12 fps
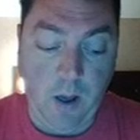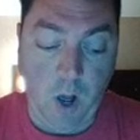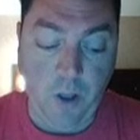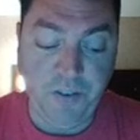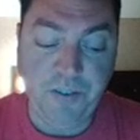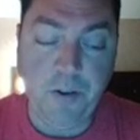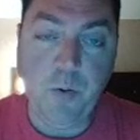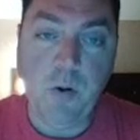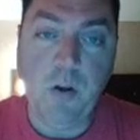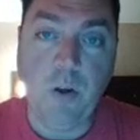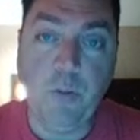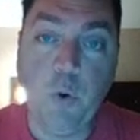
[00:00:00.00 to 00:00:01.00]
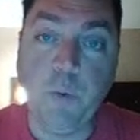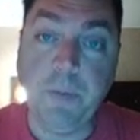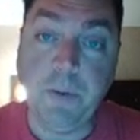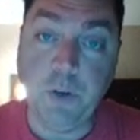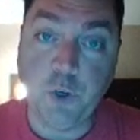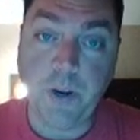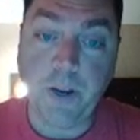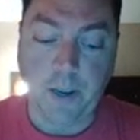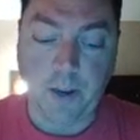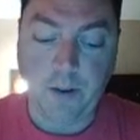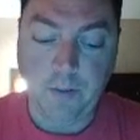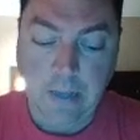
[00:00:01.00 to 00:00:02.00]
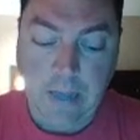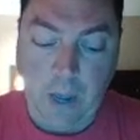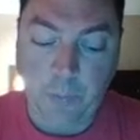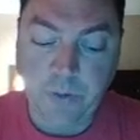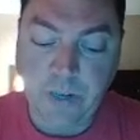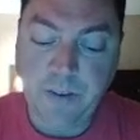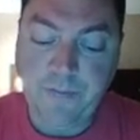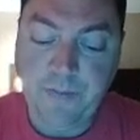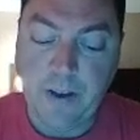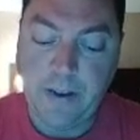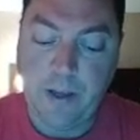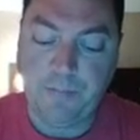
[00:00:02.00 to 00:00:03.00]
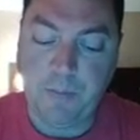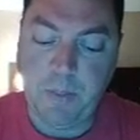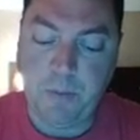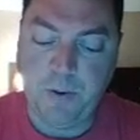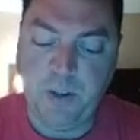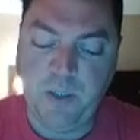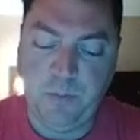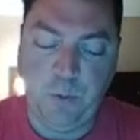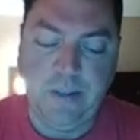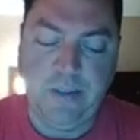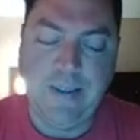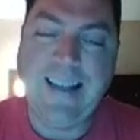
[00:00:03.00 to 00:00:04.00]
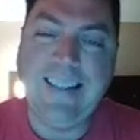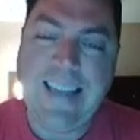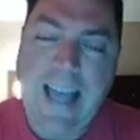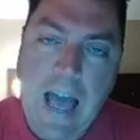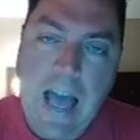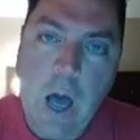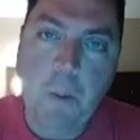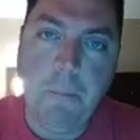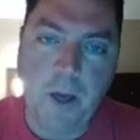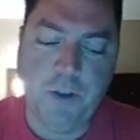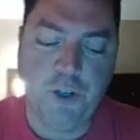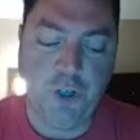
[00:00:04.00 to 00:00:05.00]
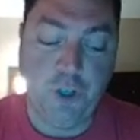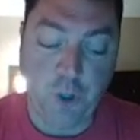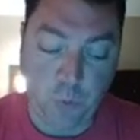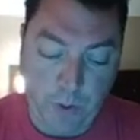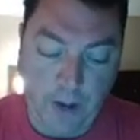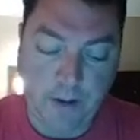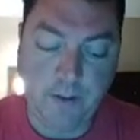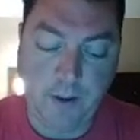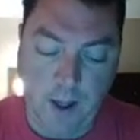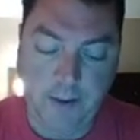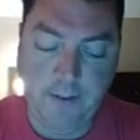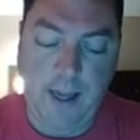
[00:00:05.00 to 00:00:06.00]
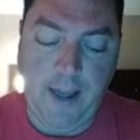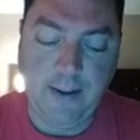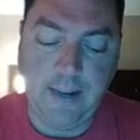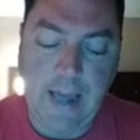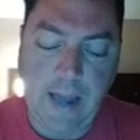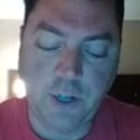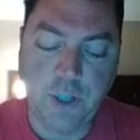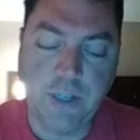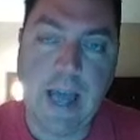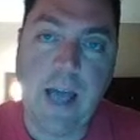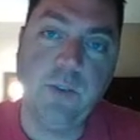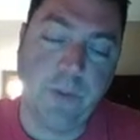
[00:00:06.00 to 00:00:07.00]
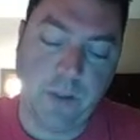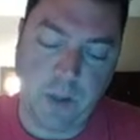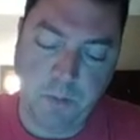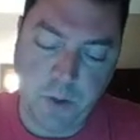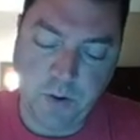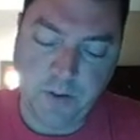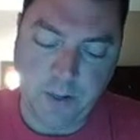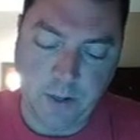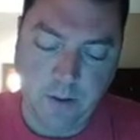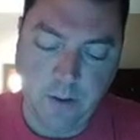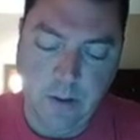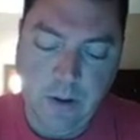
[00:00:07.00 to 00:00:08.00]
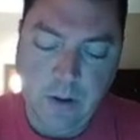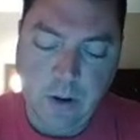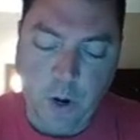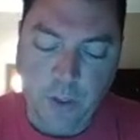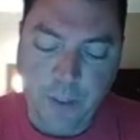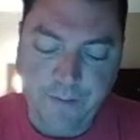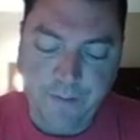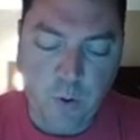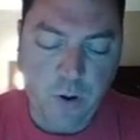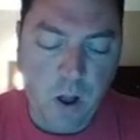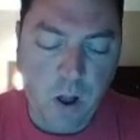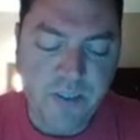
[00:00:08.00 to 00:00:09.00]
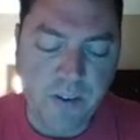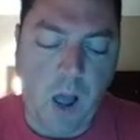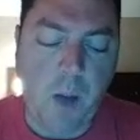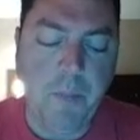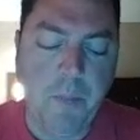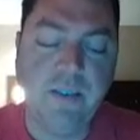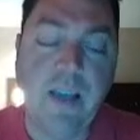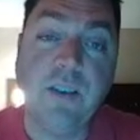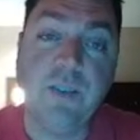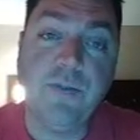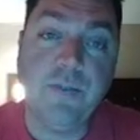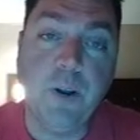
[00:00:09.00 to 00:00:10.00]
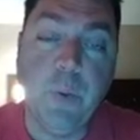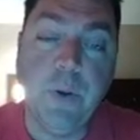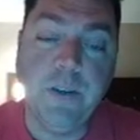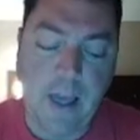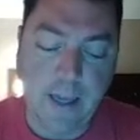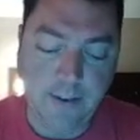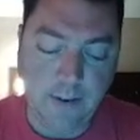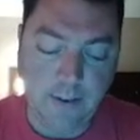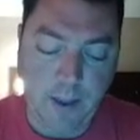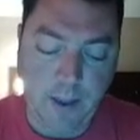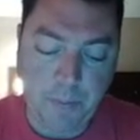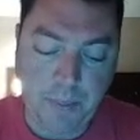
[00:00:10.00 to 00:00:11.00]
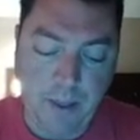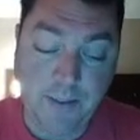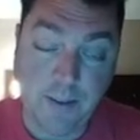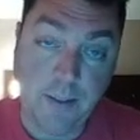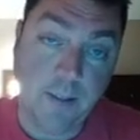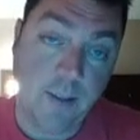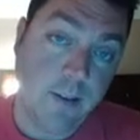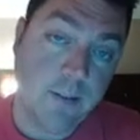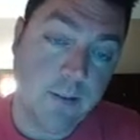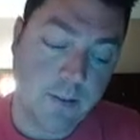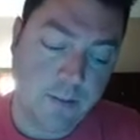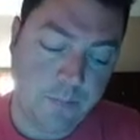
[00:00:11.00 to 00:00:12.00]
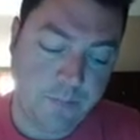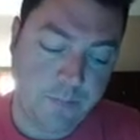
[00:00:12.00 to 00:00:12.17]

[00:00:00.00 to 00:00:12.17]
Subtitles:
Also, although it would be tricky, I would need to find out from the principal exactly how much direct contact he actually has with the community. Are the phone calls and comments as frequent and in-depth as he thinks?